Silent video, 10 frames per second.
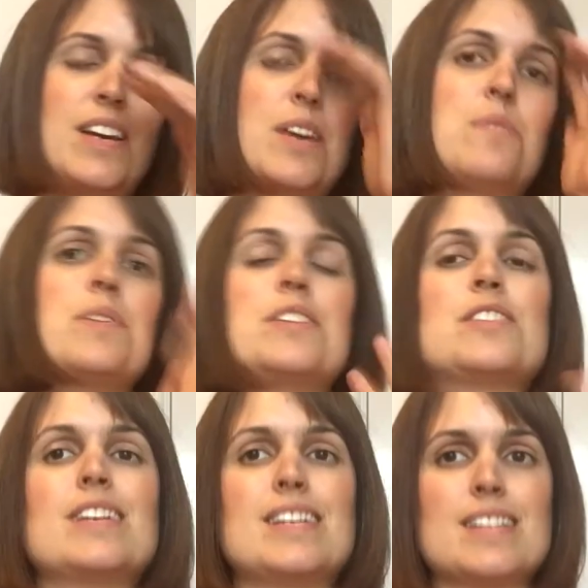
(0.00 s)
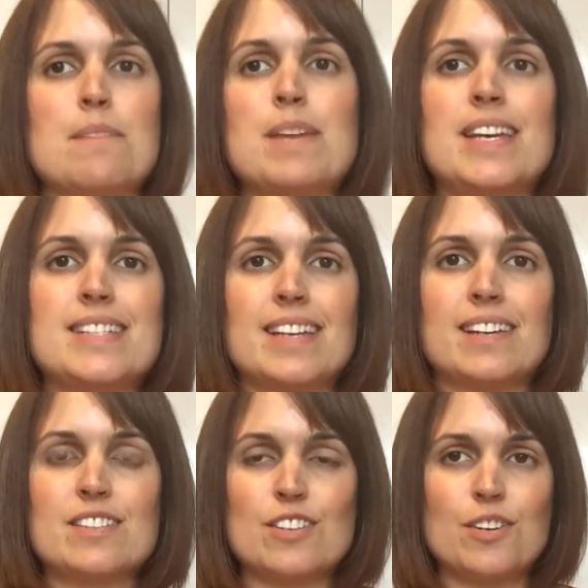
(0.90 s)
which is
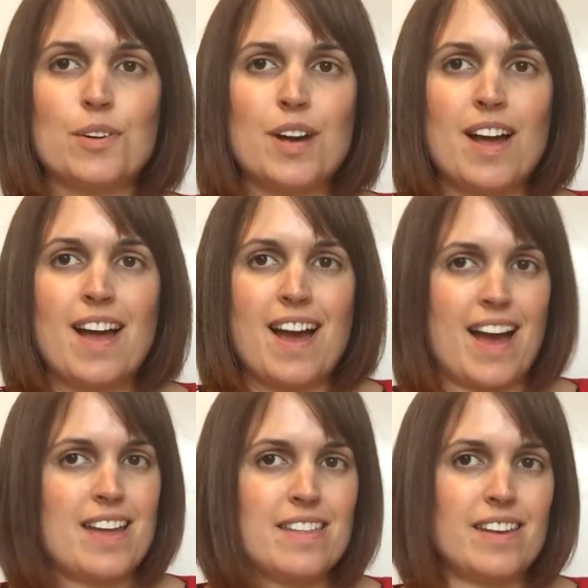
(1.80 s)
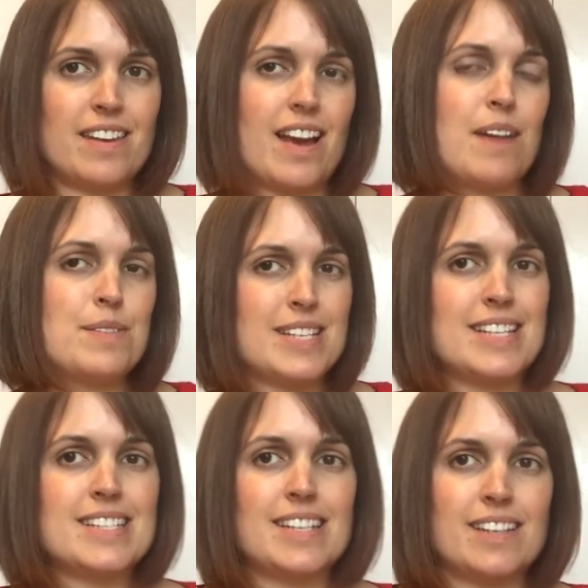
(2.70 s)
amazing. So I think I was
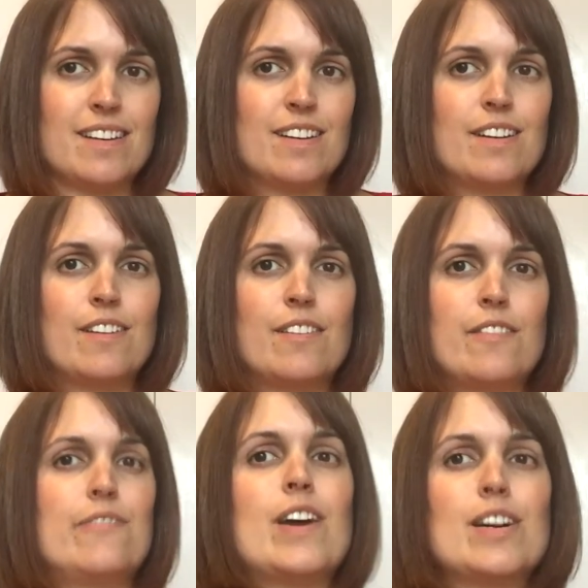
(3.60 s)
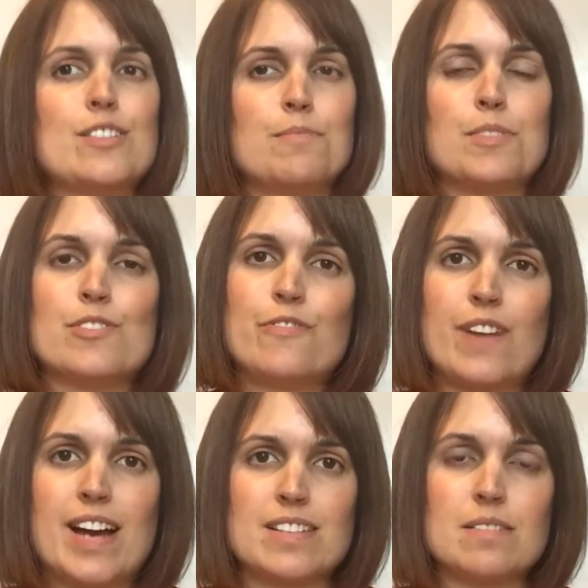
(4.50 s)
eating far too much
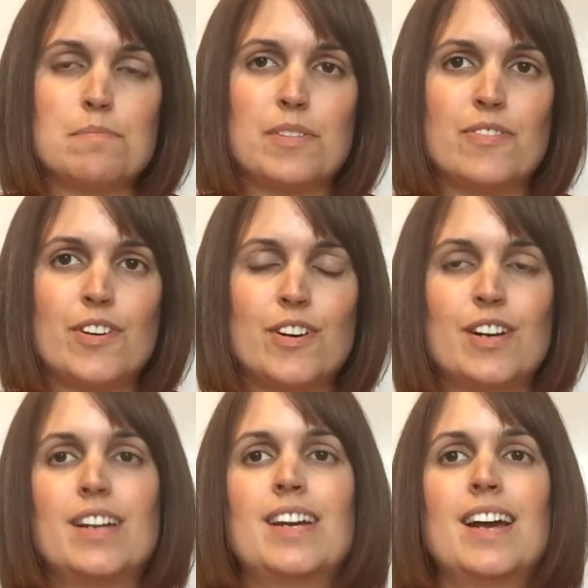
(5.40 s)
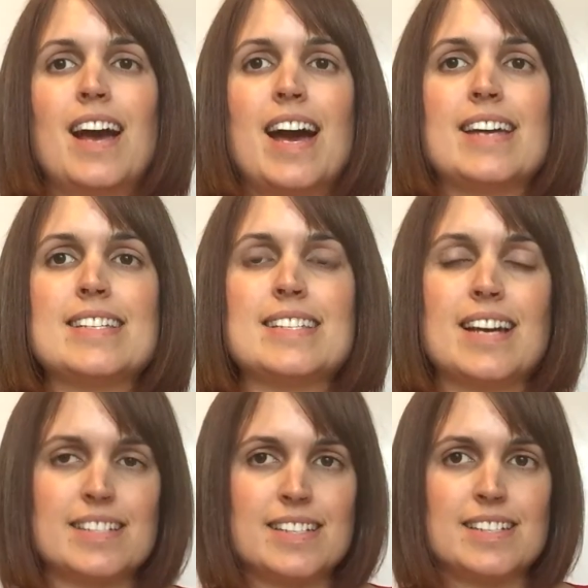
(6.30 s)
fat before I
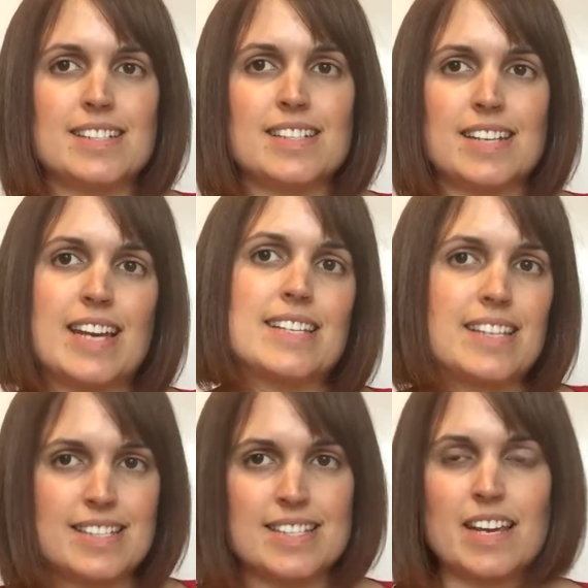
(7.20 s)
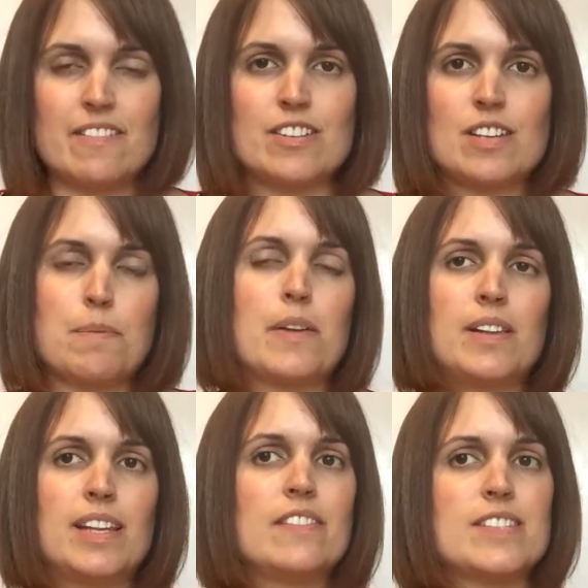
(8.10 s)
started getting serious about
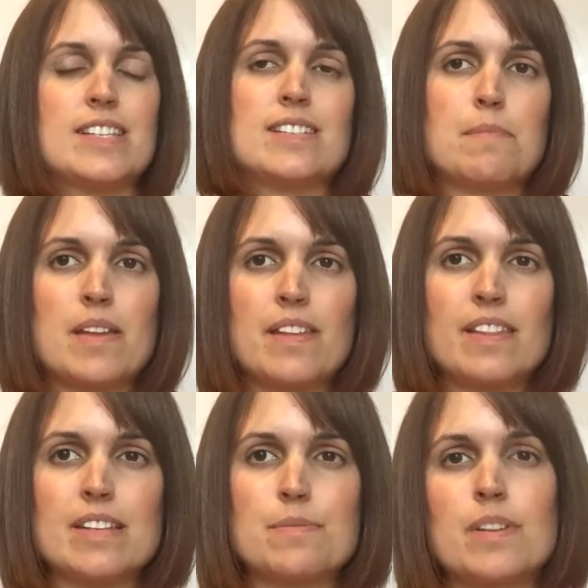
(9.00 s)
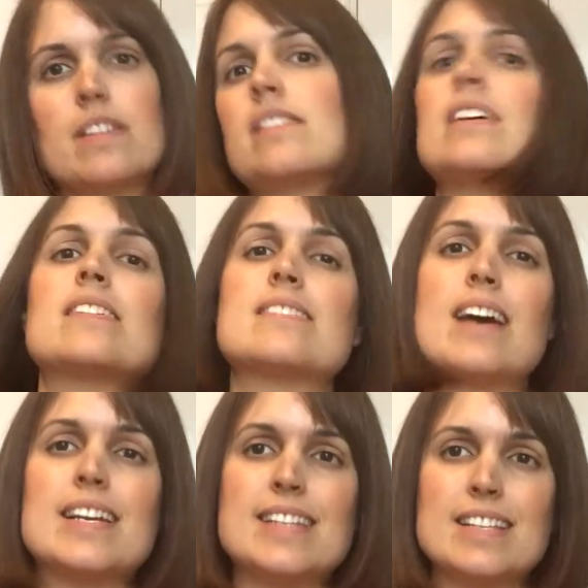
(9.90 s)
the leaf system. I think that's one of the things
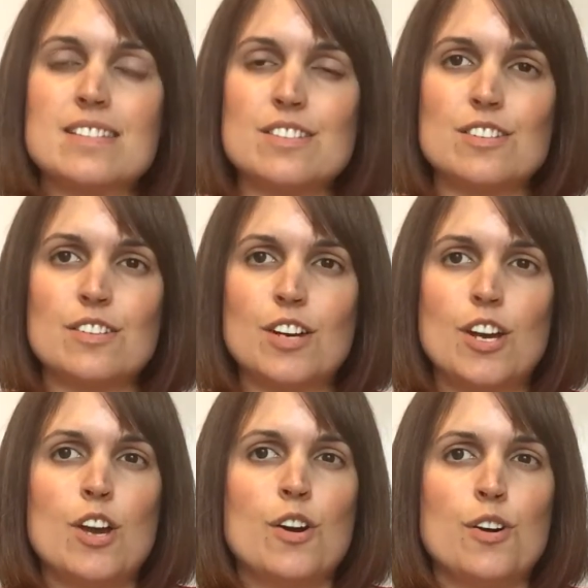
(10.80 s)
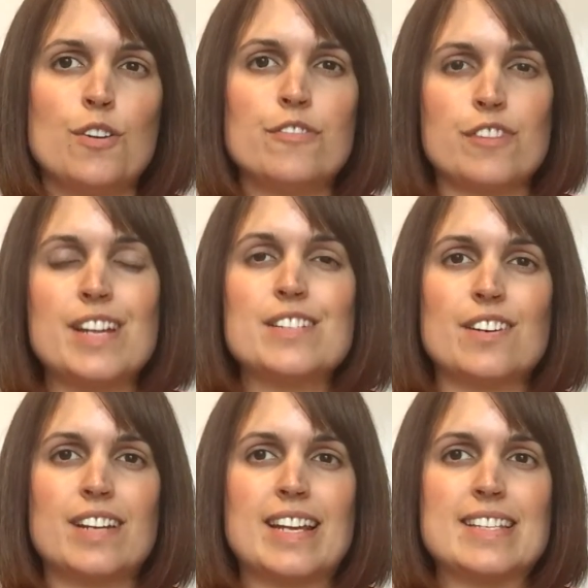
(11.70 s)
that I tend to overeat
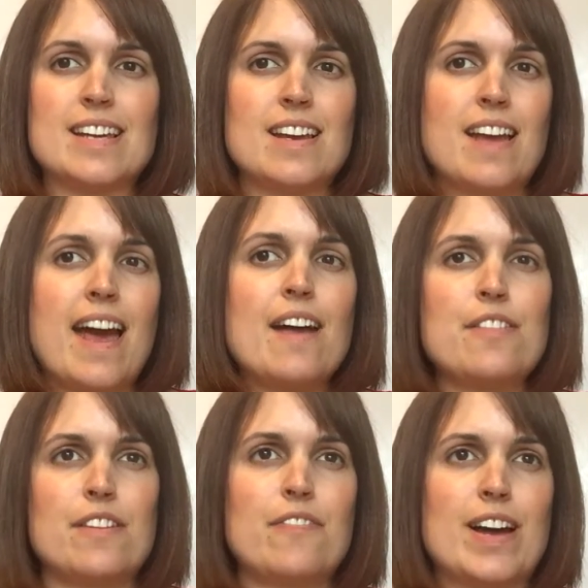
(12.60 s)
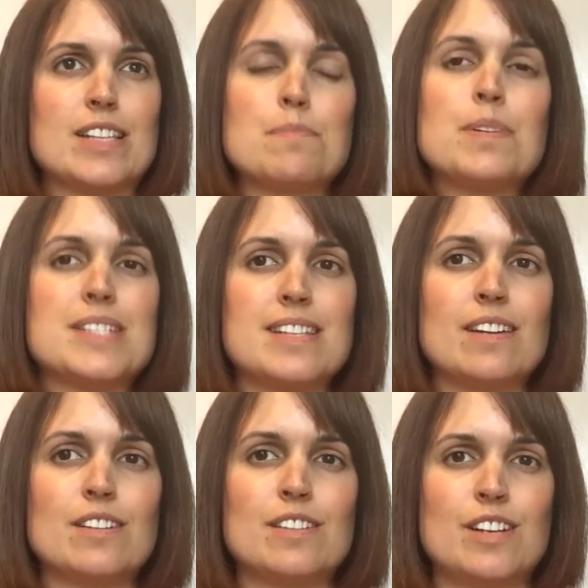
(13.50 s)
on, is healthy fats, but still